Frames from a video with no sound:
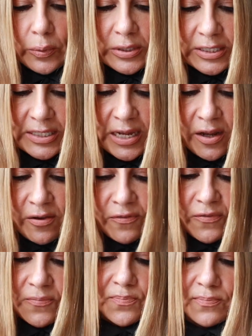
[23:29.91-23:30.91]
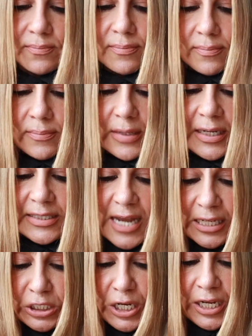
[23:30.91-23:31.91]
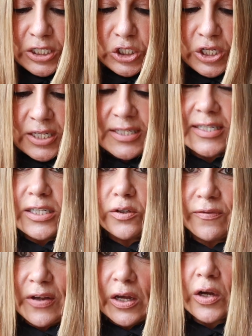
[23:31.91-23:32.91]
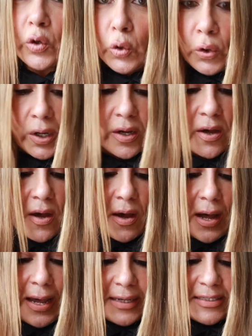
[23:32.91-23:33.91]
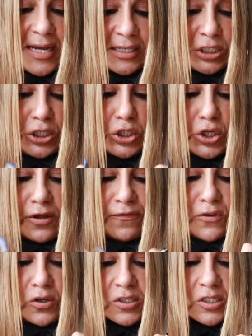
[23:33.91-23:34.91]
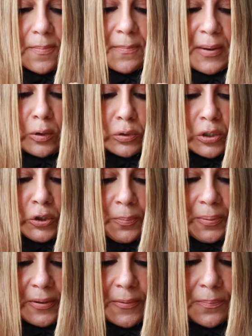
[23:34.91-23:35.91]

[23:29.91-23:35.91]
instead of attaching it to the silver hook, I attach it to the first belt loop,